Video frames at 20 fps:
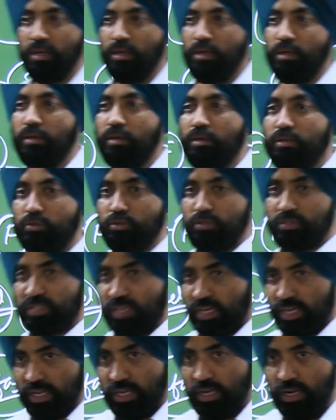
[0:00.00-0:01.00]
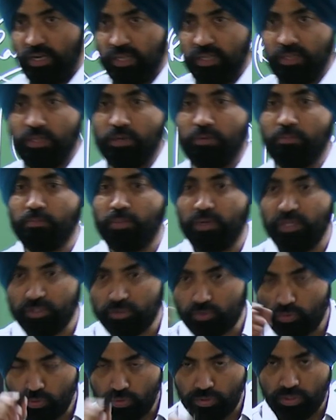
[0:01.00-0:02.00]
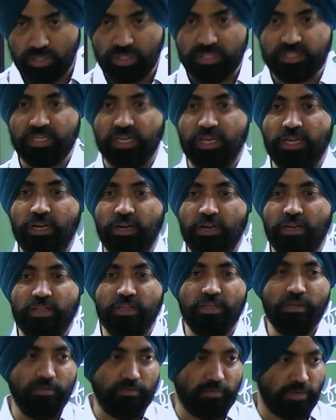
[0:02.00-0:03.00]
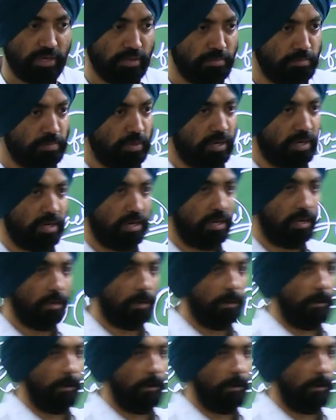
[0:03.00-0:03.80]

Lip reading: hai? So Sahel region, please Google the Sahel region, very important.